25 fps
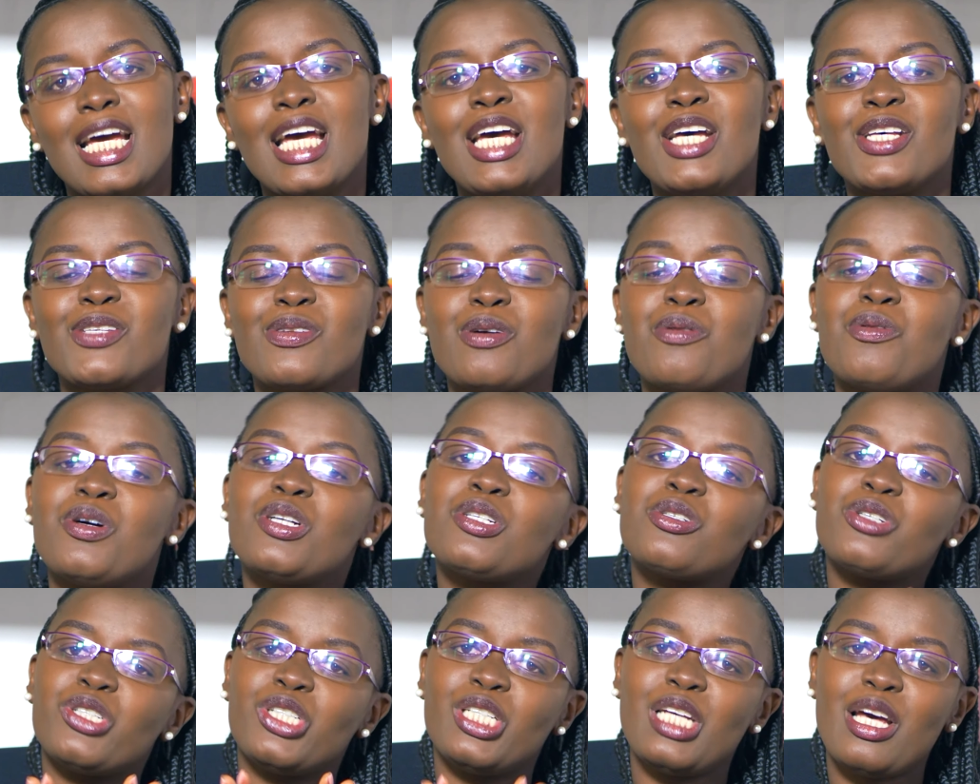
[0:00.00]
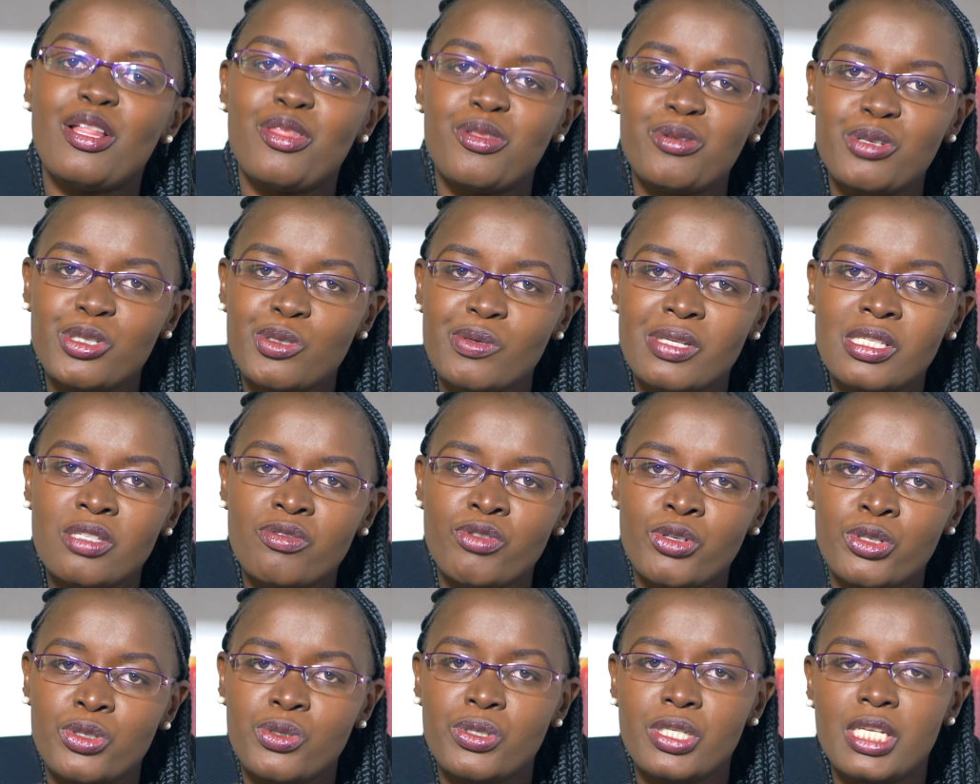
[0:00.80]
So I want to share those ones for
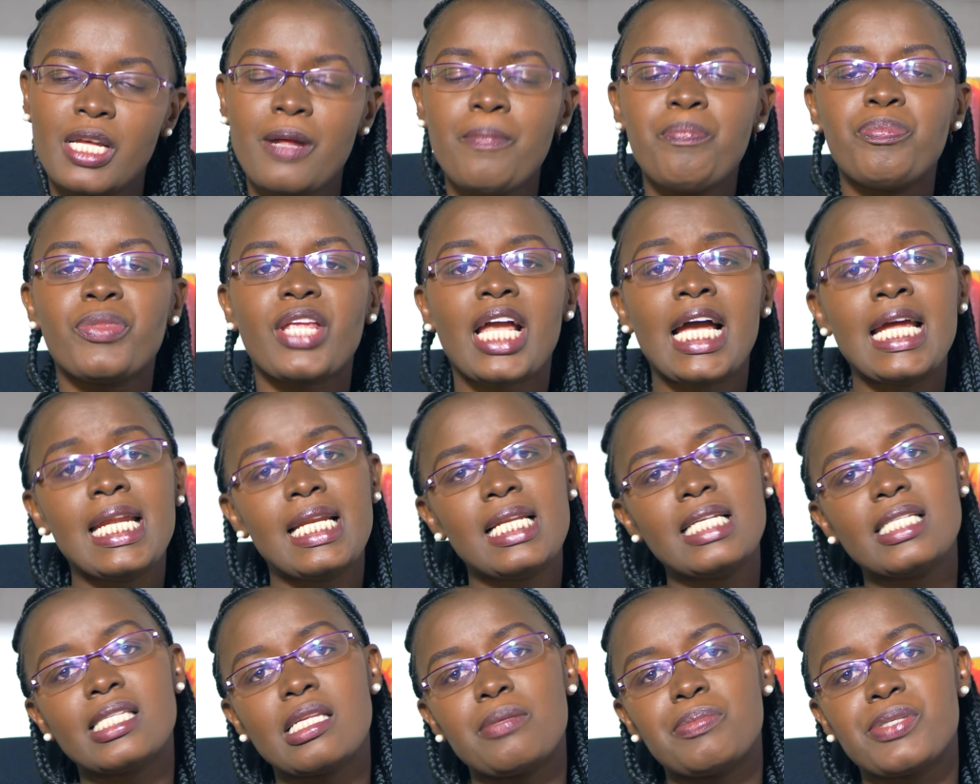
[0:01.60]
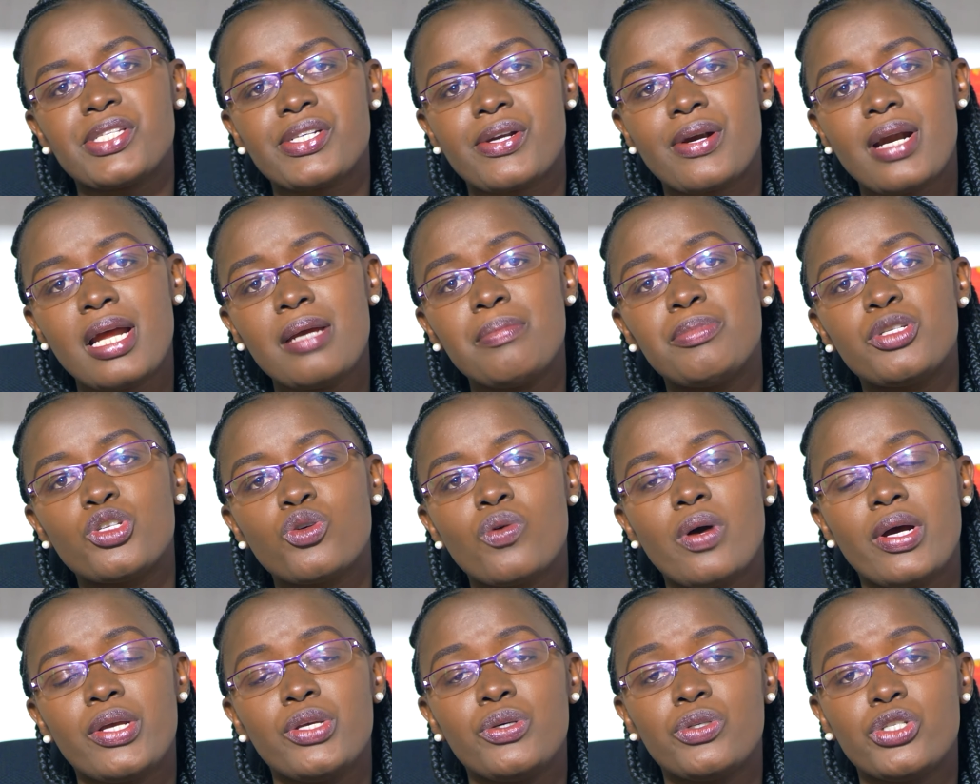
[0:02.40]
today. Kindly subscribe to
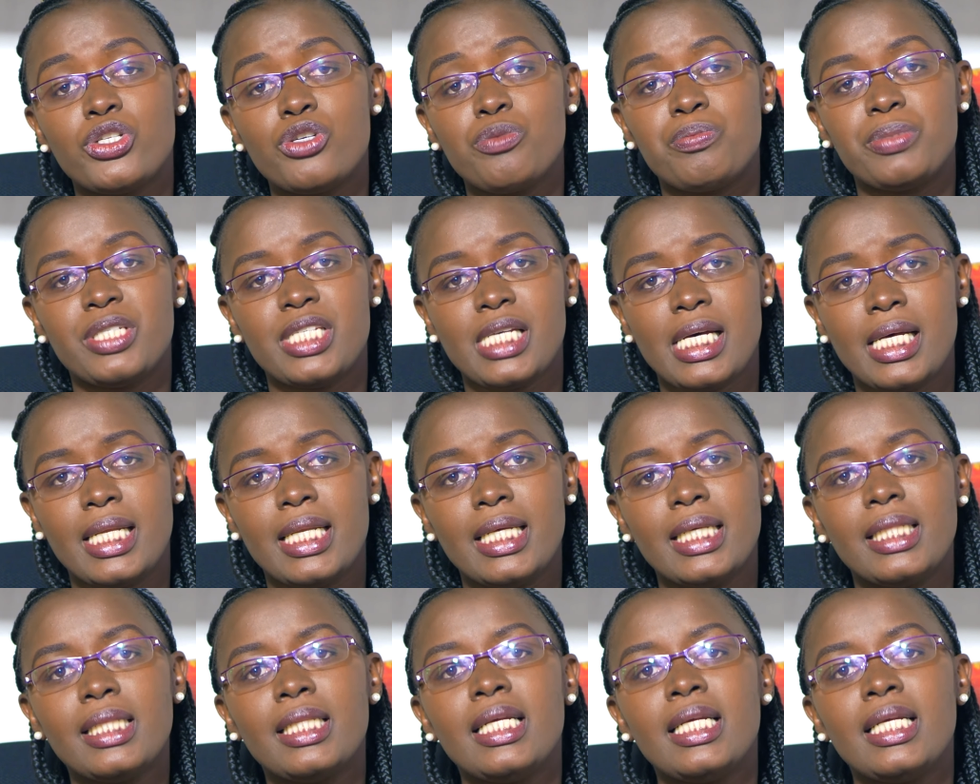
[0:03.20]
our YouTube channel.